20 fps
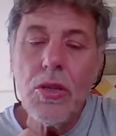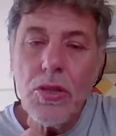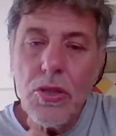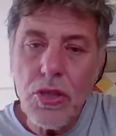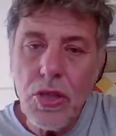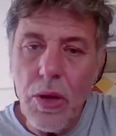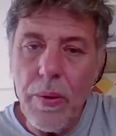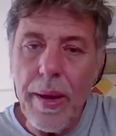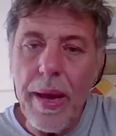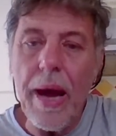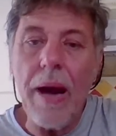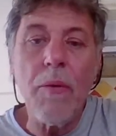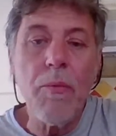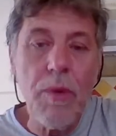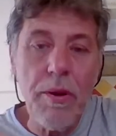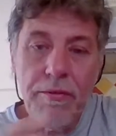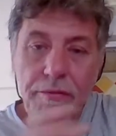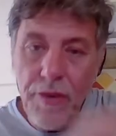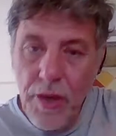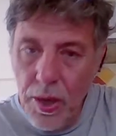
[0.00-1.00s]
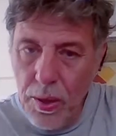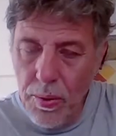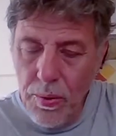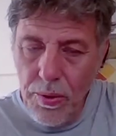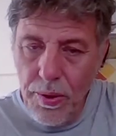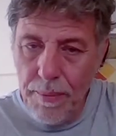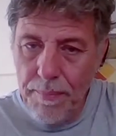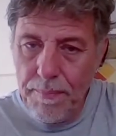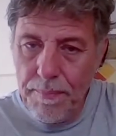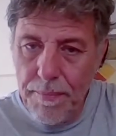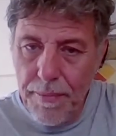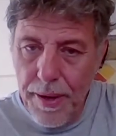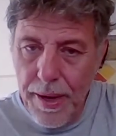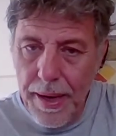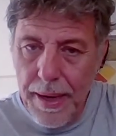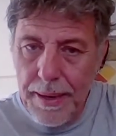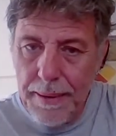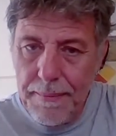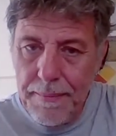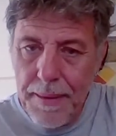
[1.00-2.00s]
do it. I'll review them,
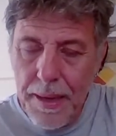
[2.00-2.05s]
right?